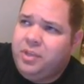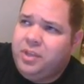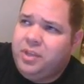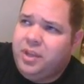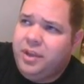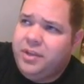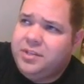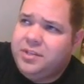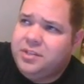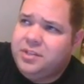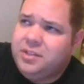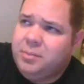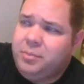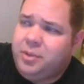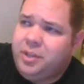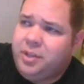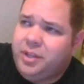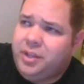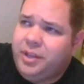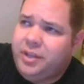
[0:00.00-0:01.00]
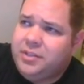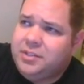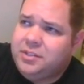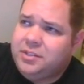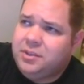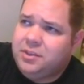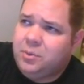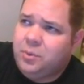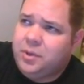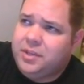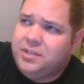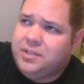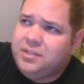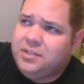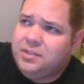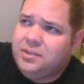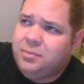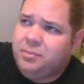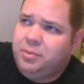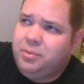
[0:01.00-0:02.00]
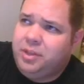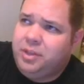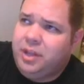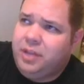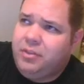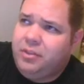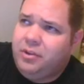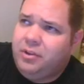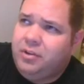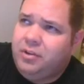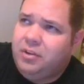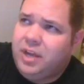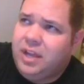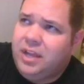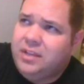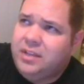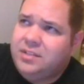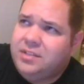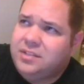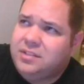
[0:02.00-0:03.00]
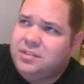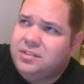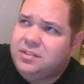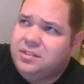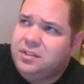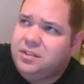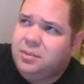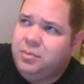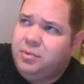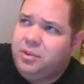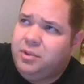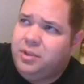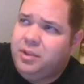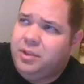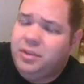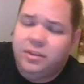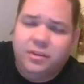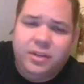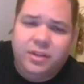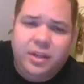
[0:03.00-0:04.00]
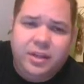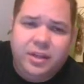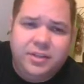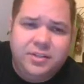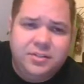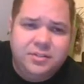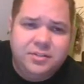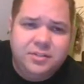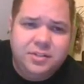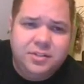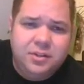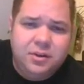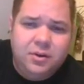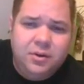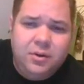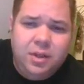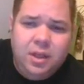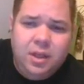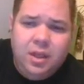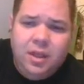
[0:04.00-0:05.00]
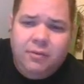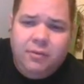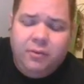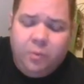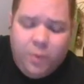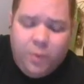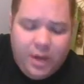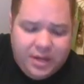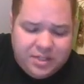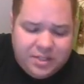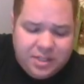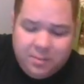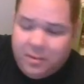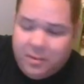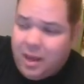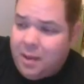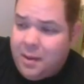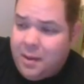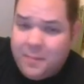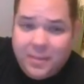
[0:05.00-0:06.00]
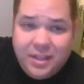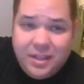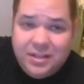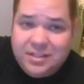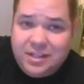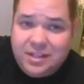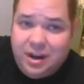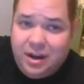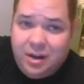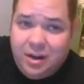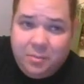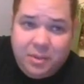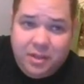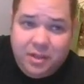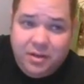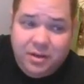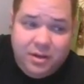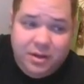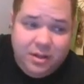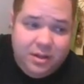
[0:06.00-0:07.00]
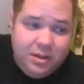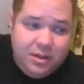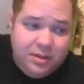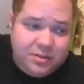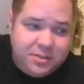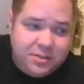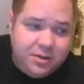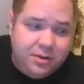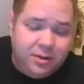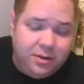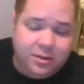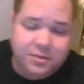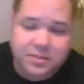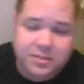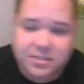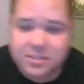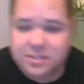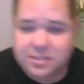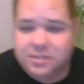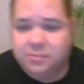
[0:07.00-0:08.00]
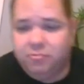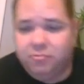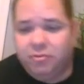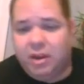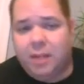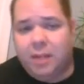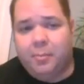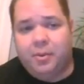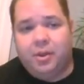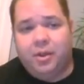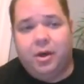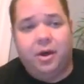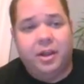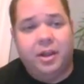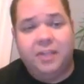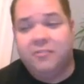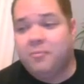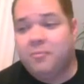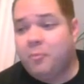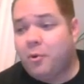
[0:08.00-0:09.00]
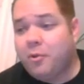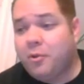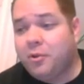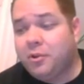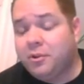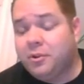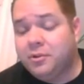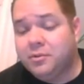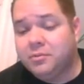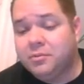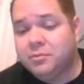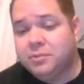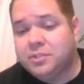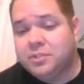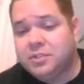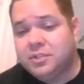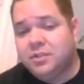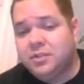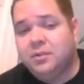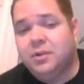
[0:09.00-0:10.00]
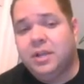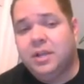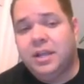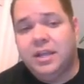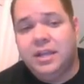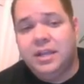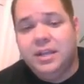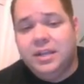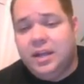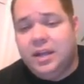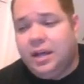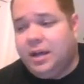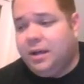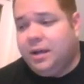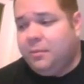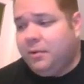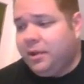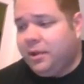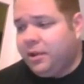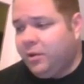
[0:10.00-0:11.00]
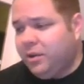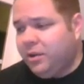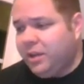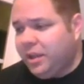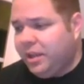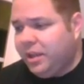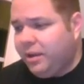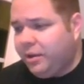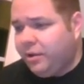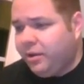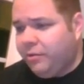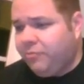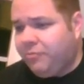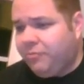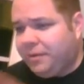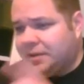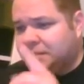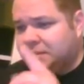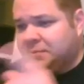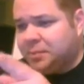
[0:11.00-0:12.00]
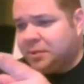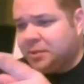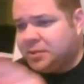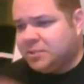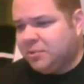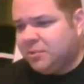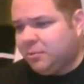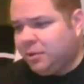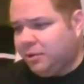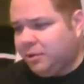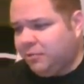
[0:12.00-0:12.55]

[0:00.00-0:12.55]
pH and the plants and the ways to plant the grass in the tanks. So to watch that, but I'm getting tired. I'm getting starting to just ramble on even more than usual. So. I'm going to go ahead and end it on Facebook. So